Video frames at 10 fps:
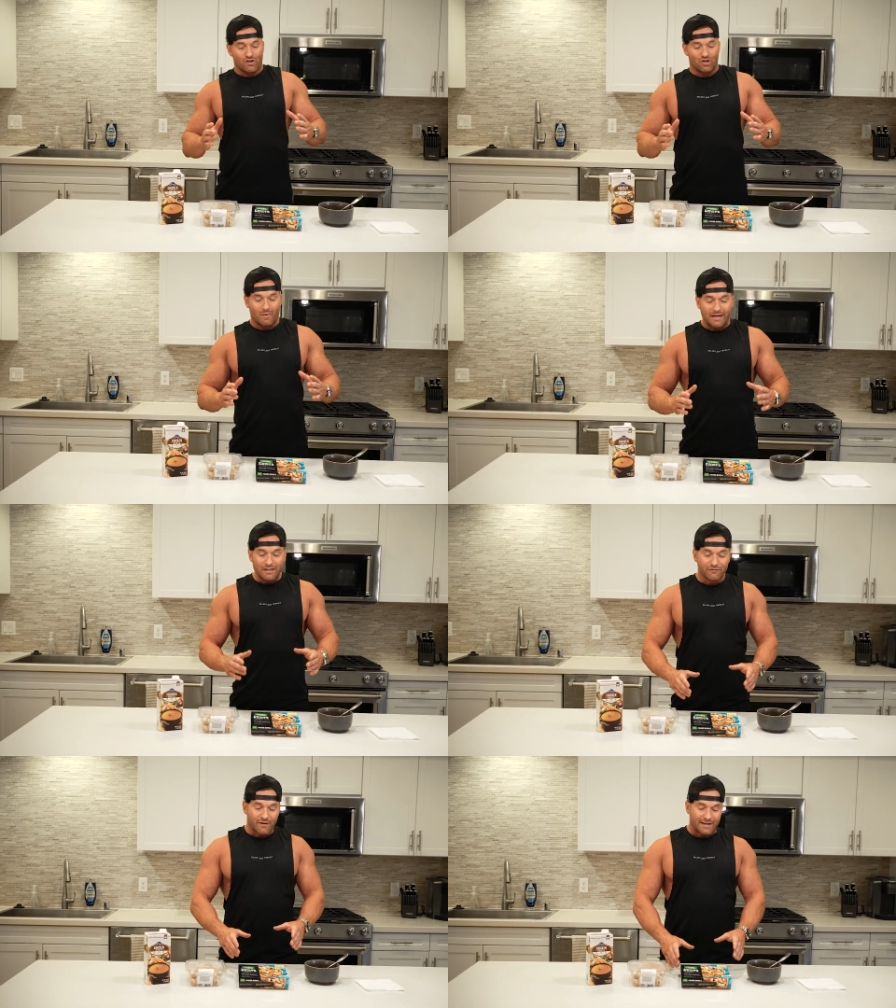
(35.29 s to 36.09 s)
You may need
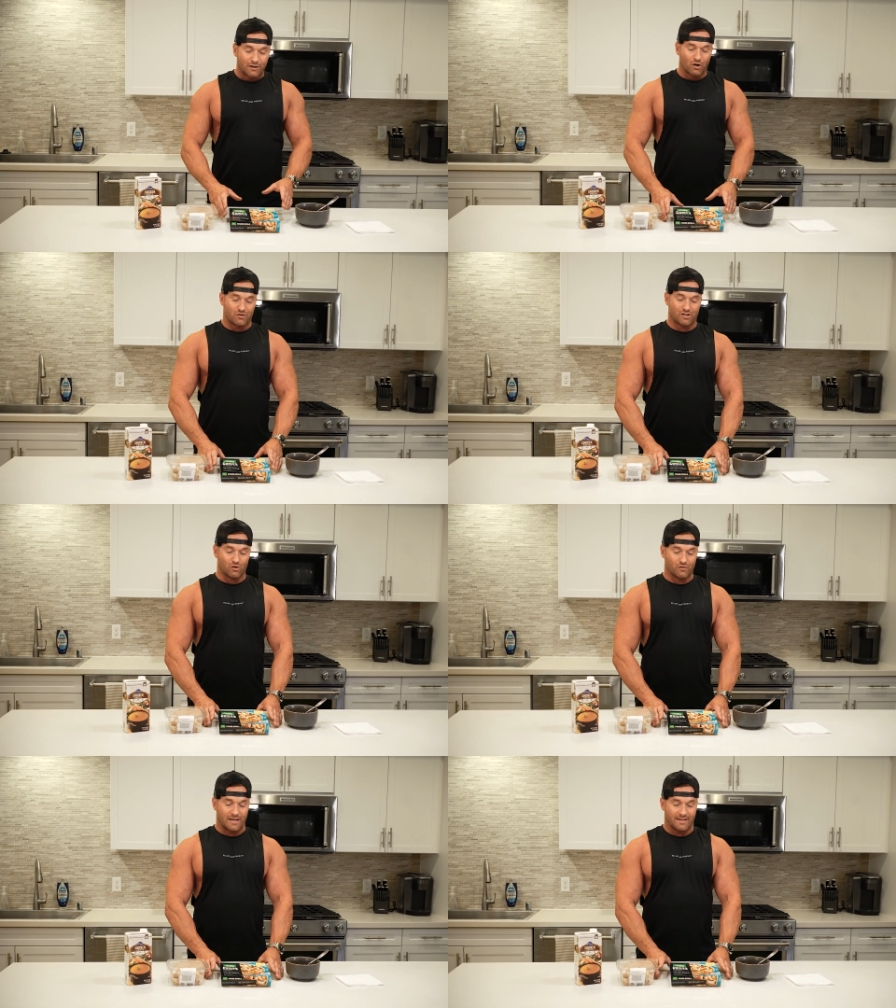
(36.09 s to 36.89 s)
to find a grocery
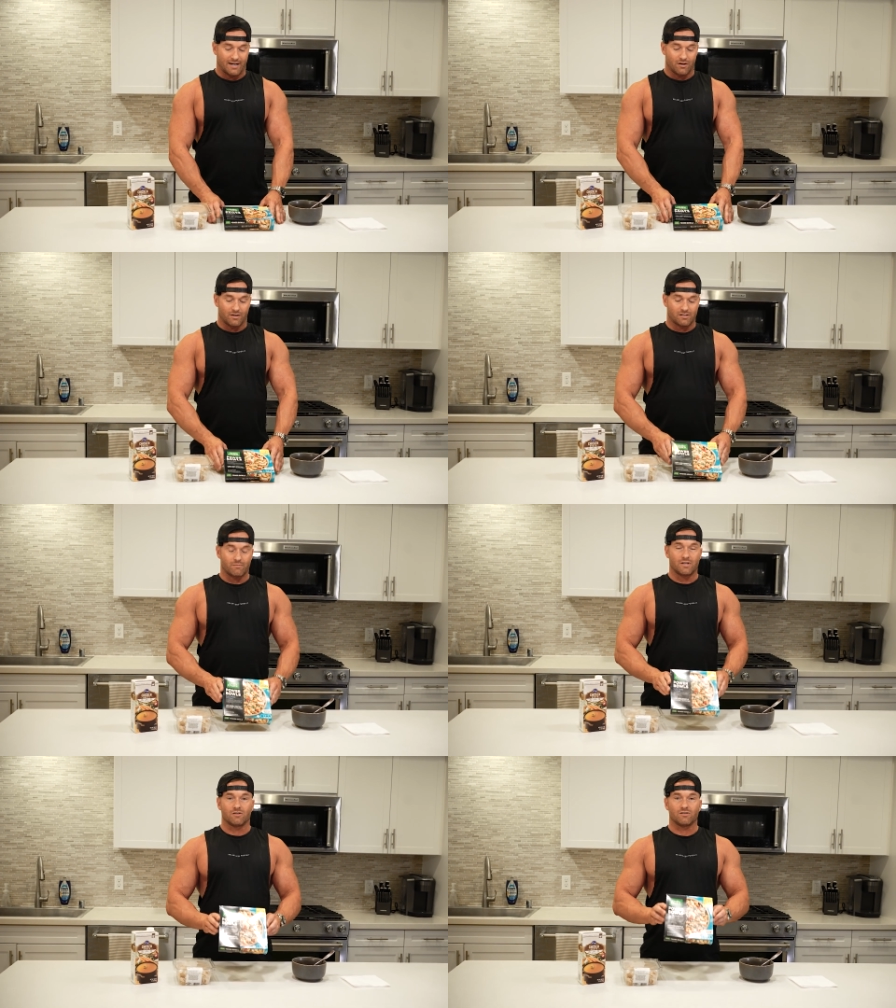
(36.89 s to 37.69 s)
store that carries
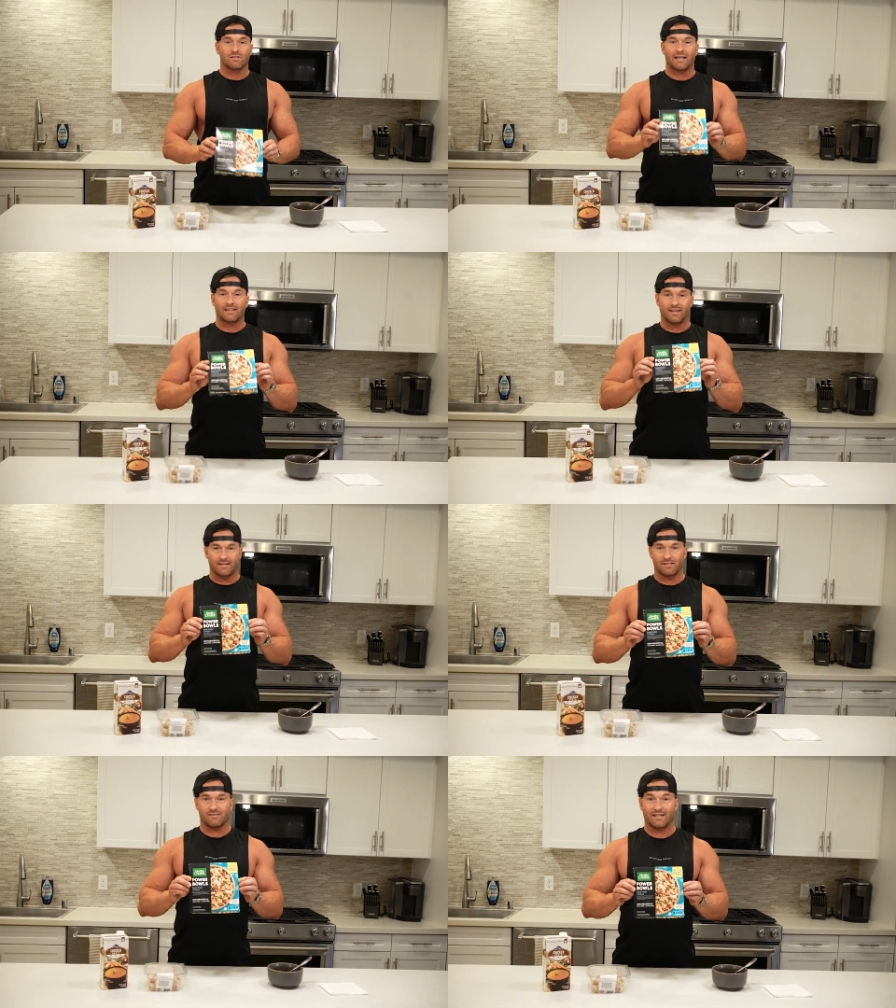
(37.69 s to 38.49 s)
meals like
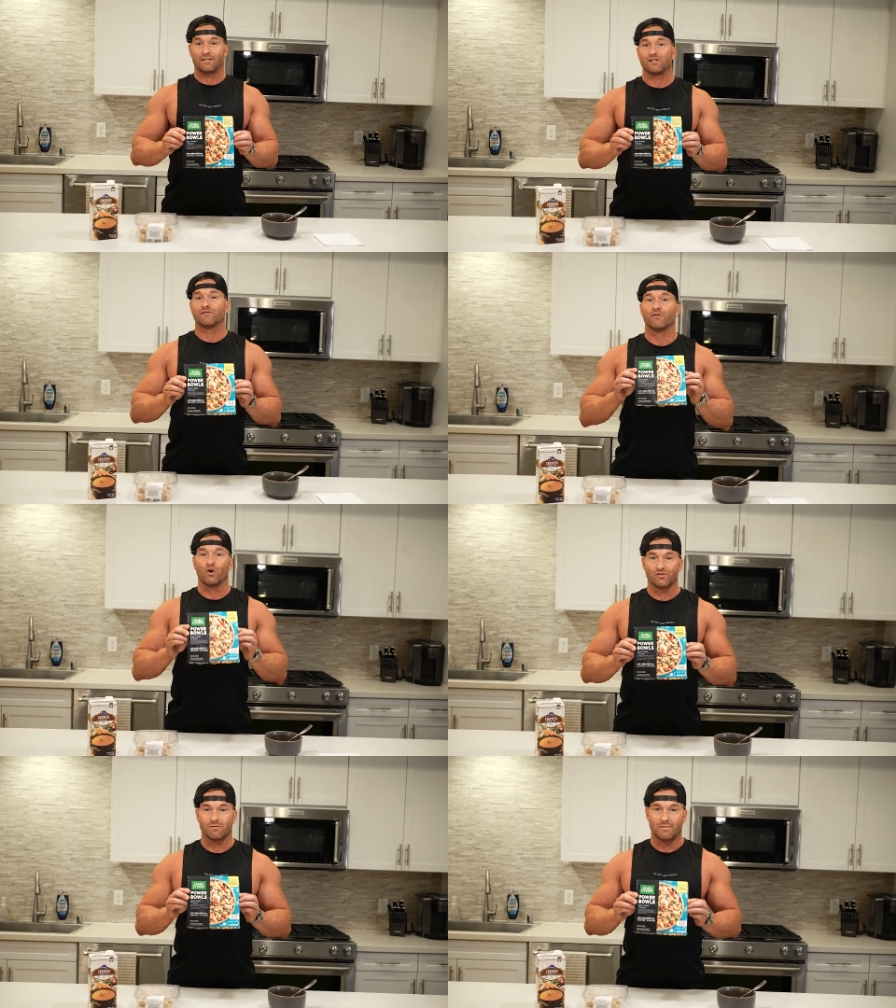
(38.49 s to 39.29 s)
this, like these
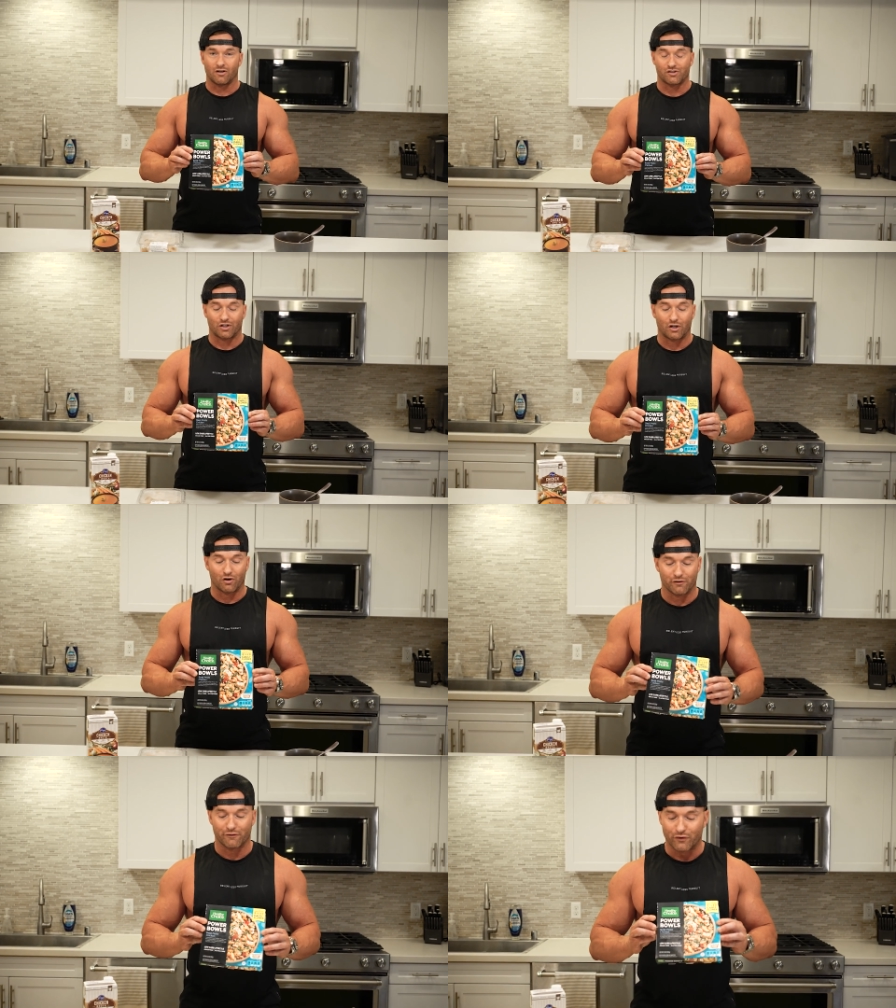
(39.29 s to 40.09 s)
frozen meals. You're gonna go
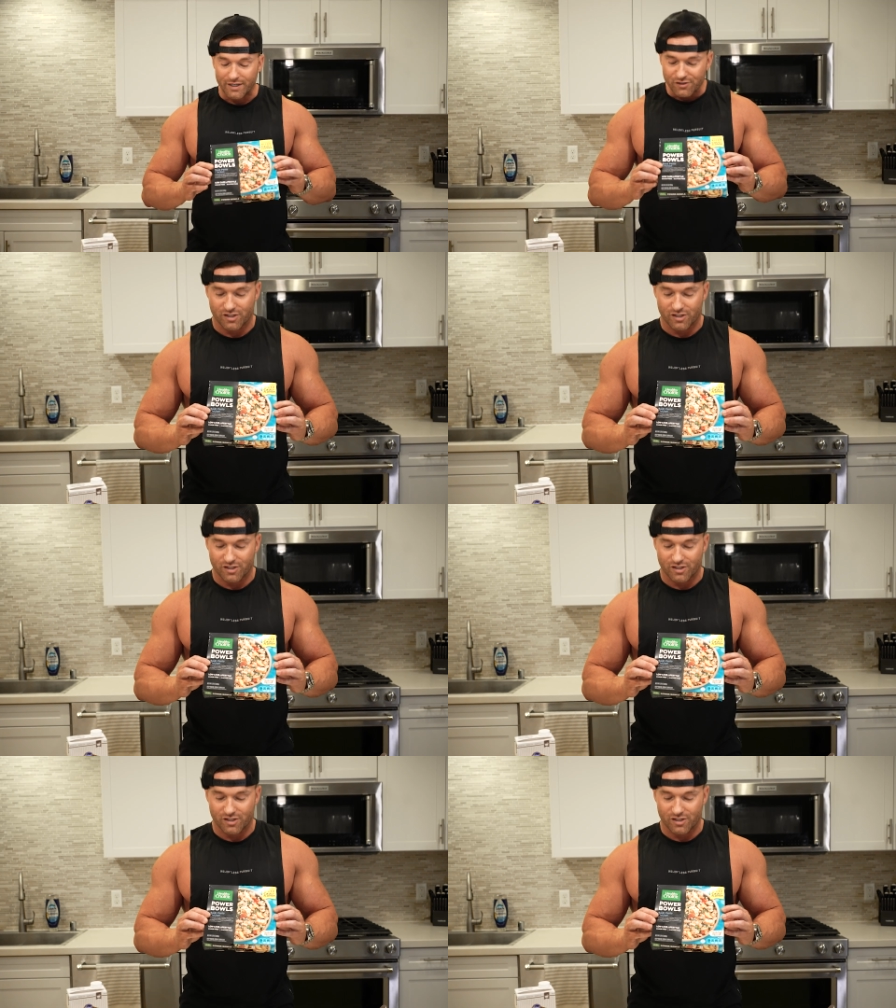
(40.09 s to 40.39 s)
to the freezer